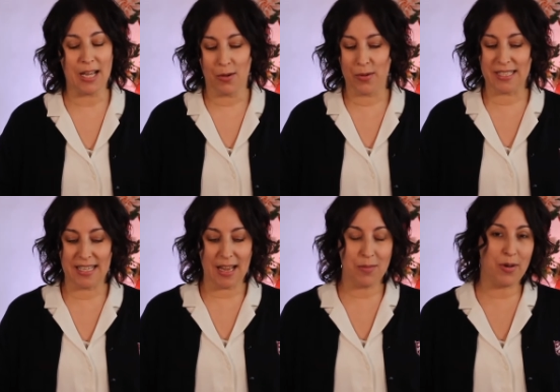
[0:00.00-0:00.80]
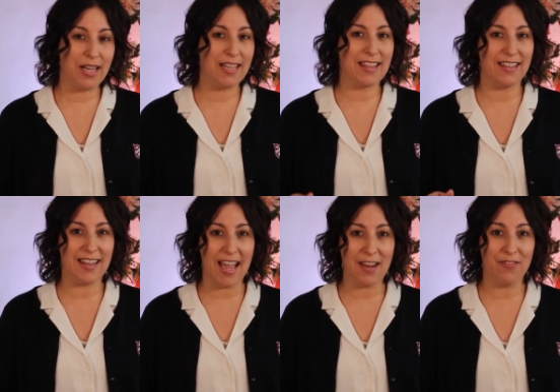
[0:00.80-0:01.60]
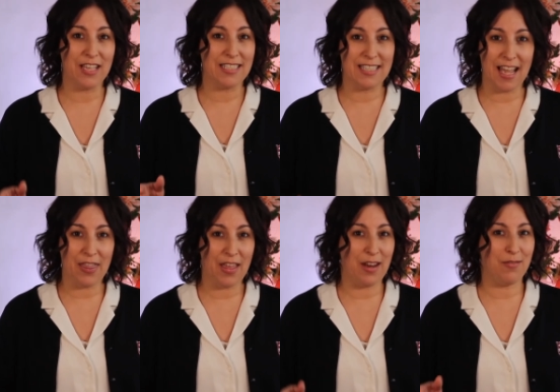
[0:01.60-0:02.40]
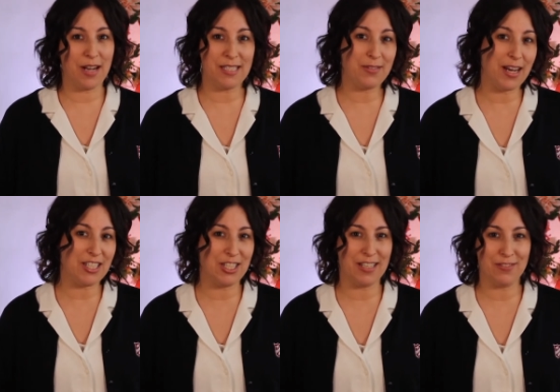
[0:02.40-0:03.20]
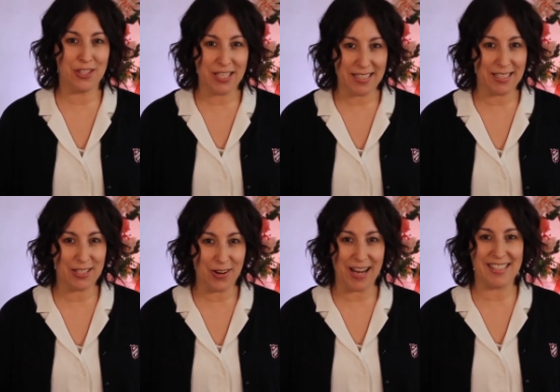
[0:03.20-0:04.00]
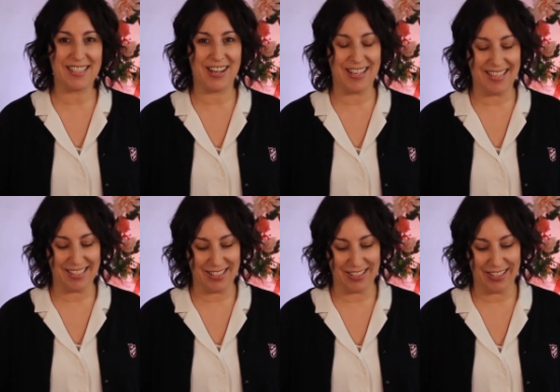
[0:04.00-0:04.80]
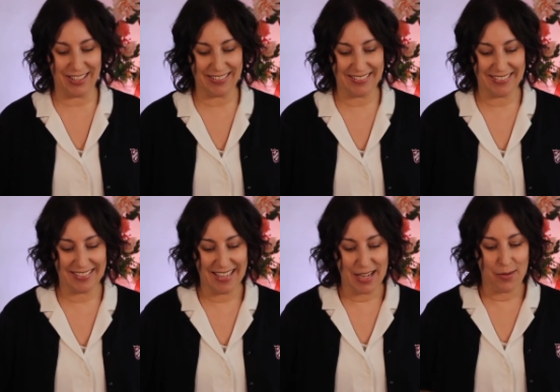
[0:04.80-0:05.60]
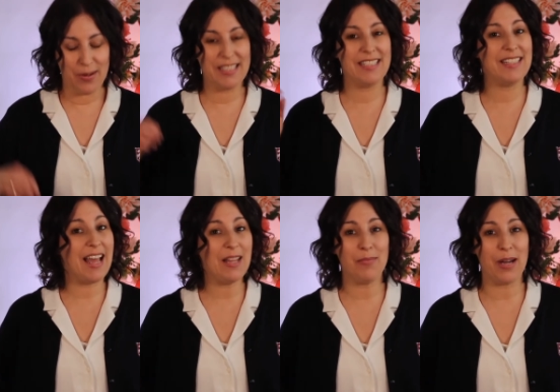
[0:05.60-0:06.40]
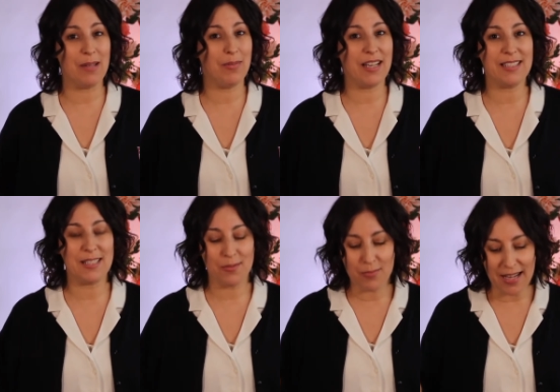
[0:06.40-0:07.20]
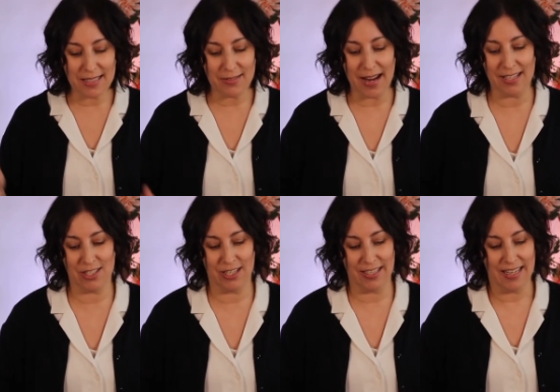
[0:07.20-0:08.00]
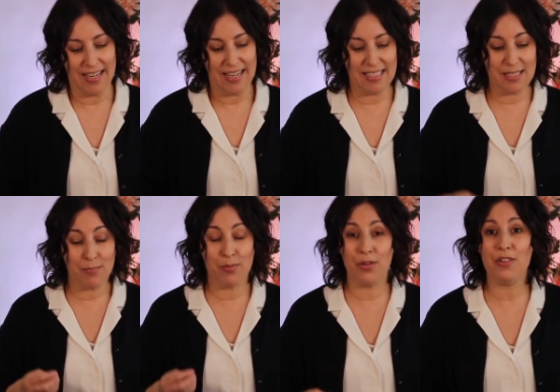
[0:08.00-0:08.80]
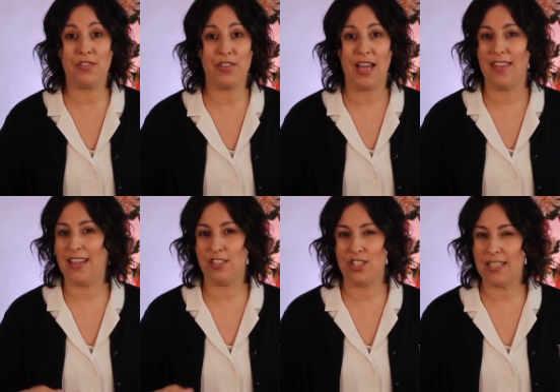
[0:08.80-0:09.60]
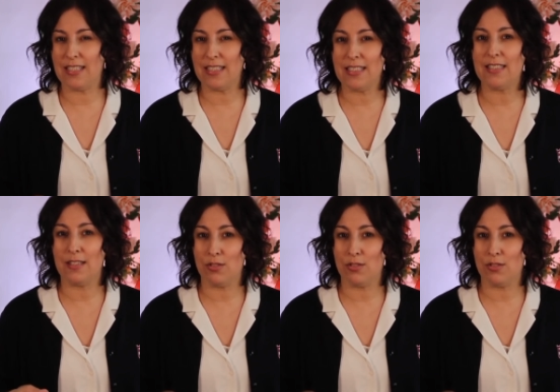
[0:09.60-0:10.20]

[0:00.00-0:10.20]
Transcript: we celebrated the life, death, and resurrection of Jesus Christ on Easter. We celebrate because the resurrection is the proof that Jesus is the